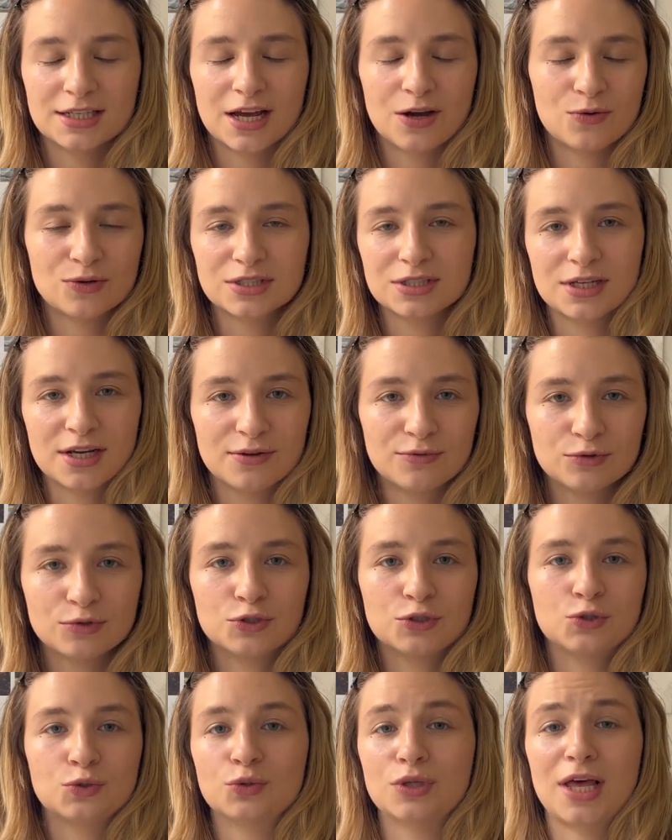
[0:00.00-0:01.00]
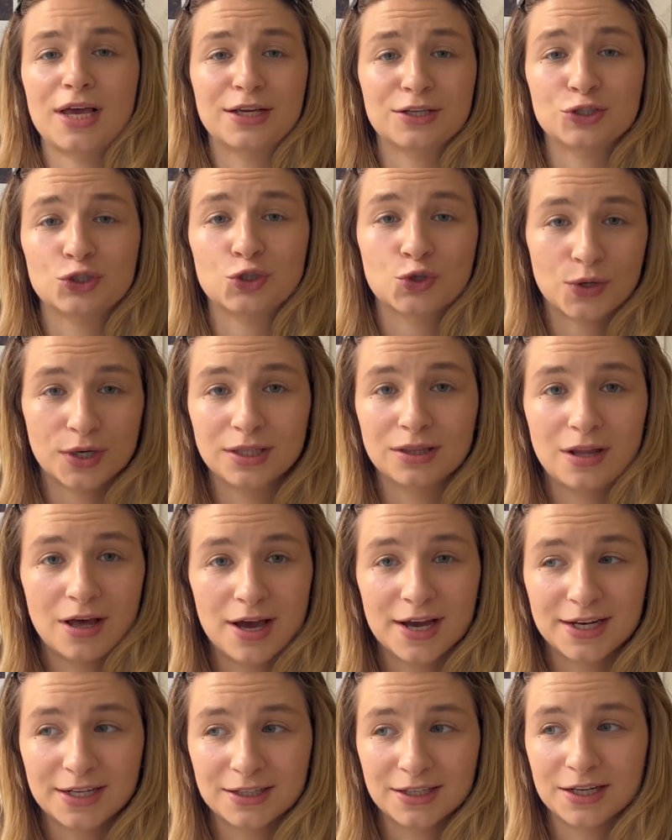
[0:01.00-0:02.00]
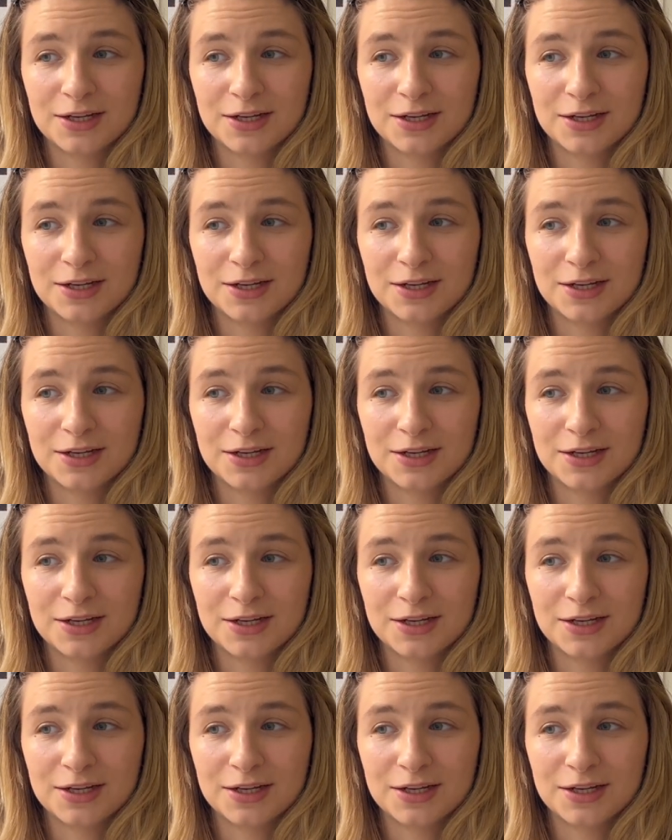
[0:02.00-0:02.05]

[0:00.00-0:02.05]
I wasn't able to do a straight line.